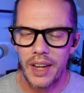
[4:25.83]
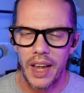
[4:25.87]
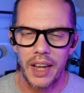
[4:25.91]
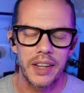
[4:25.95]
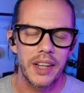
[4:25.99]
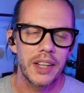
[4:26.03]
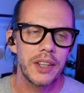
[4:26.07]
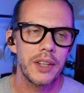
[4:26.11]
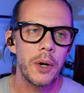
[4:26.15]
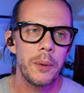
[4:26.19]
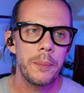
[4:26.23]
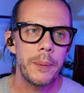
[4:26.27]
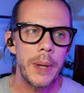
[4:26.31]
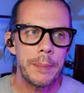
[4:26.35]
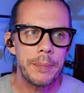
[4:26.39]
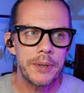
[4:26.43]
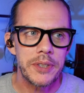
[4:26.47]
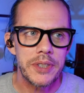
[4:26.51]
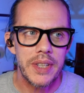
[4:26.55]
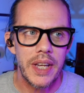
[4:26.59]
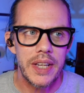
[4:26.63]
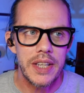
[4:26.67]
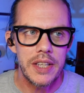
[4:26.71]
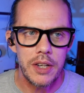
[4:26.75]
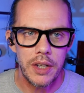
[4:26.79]
and I know people
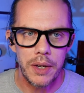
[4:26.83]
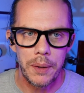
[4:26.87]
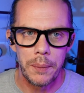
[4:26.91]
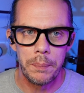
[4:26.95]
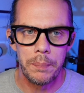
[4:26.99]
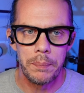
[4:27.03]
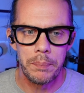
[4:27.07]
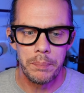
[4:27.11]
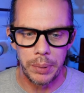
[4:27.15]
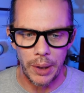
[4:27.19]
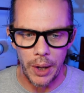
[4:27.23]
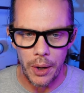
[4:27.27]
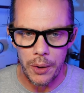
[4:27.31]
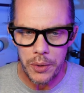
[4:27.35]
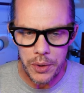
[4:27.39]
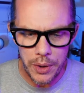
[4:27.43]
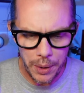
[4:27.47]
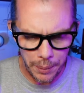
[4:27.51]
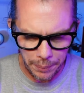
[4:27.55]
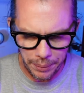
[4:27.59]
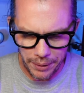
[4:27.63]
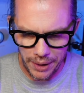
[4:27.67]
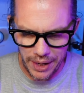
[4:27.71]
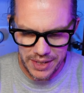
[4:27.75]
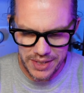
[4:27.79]
say you can blow
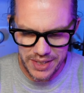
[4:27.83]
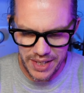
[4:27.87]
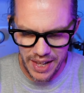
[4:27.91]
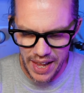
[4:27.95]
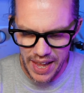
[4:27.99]
compressed